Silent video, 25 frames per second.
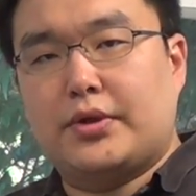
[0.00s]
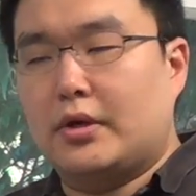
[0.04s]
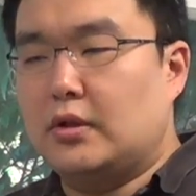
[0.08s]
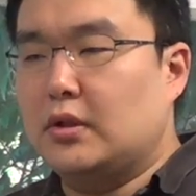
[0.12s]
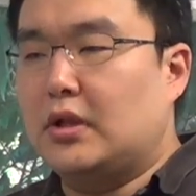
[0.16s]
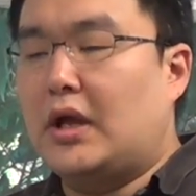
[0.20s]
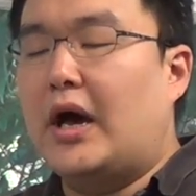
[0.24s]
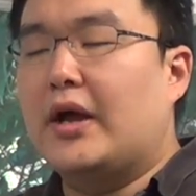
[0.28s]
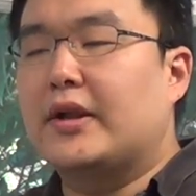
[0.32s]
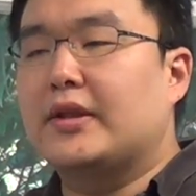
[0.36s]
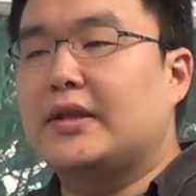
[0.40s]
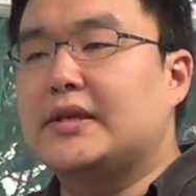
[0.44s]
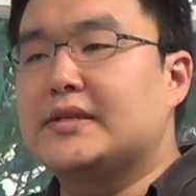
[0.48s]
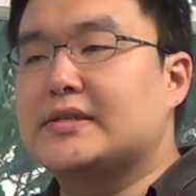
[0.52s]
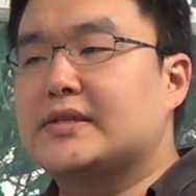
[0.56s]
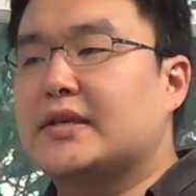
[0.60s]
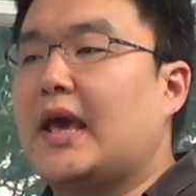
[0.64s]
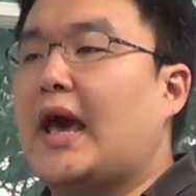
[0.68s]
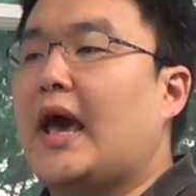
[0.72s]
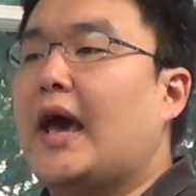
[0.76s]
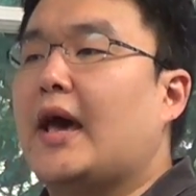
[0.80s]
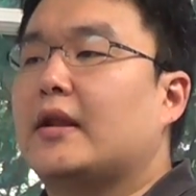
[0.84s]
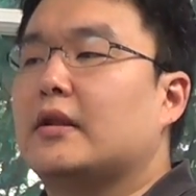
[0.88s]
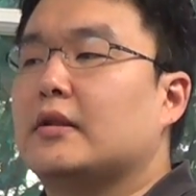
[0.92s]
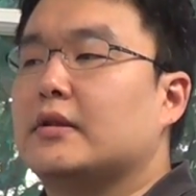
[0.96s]
there are a lot of these
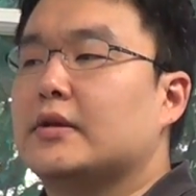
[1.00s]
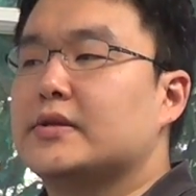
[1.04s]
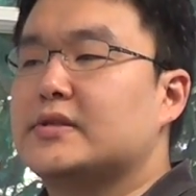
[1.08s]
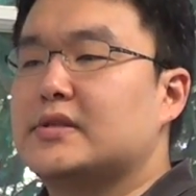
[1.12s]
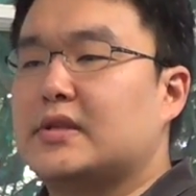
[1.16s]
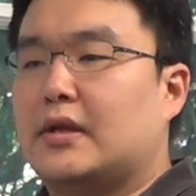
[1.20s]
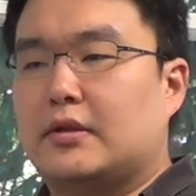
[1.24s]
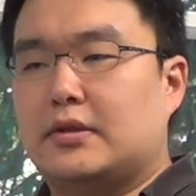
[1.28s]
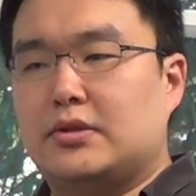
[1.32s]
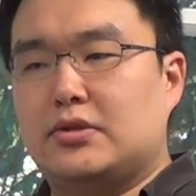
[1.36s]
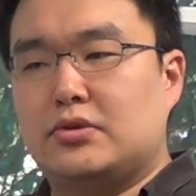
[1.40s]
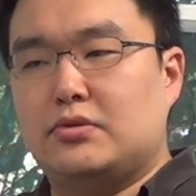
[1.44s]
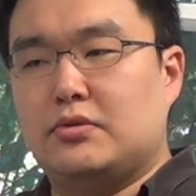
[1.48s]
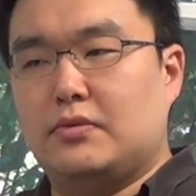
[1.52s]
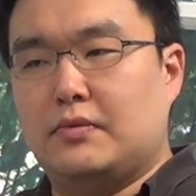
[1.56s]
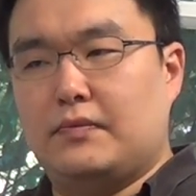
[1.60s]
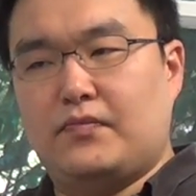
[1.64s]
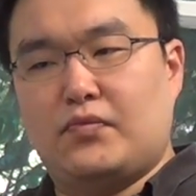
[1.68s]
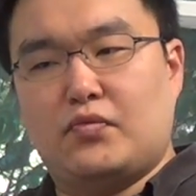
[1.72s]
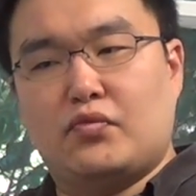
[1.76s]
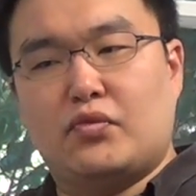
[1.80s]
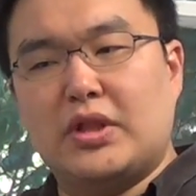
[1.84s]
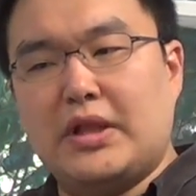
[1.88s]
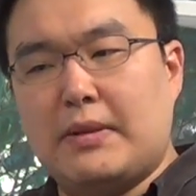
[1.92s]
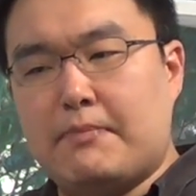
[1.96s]
catalysts that do
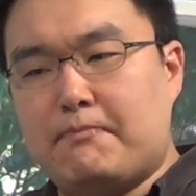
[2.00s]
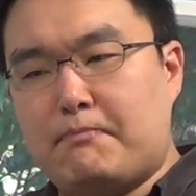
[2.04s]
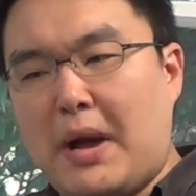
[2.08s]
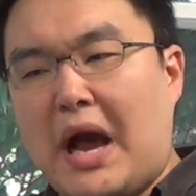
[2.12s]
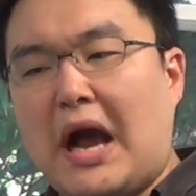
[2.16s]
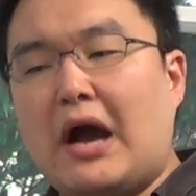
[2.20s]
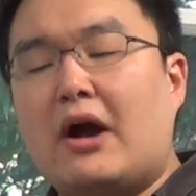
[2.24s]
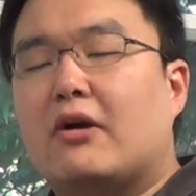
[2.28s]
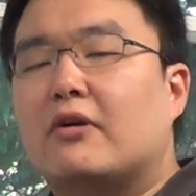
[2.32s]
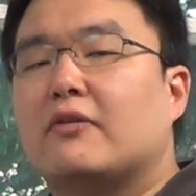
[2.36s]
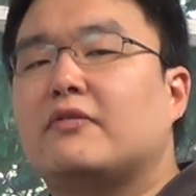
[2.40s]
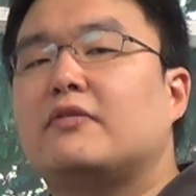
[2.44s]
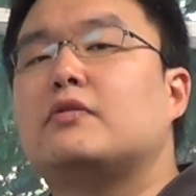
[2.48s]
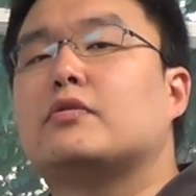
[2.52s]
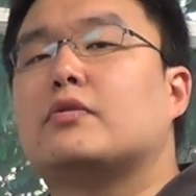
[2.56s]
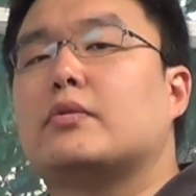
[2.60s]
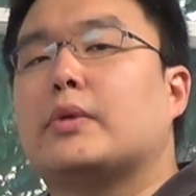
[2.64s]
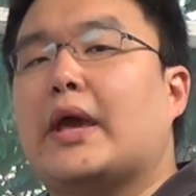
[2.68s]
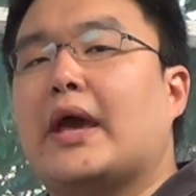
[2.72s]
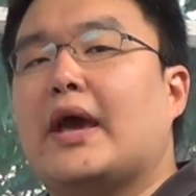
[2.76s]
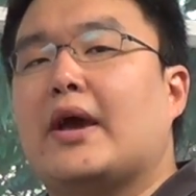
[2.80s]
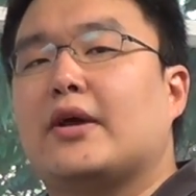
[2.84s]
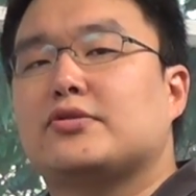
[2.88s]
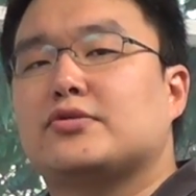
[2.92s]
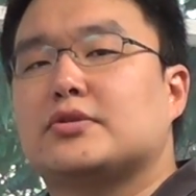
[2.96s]
really powerful
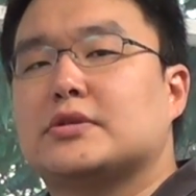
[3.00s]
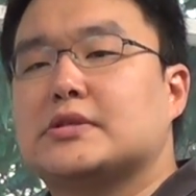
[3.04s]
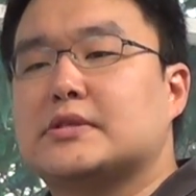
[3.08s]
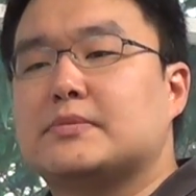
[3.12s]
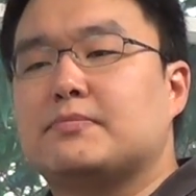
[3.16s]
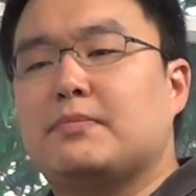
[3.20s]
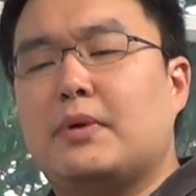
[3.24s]
reactions,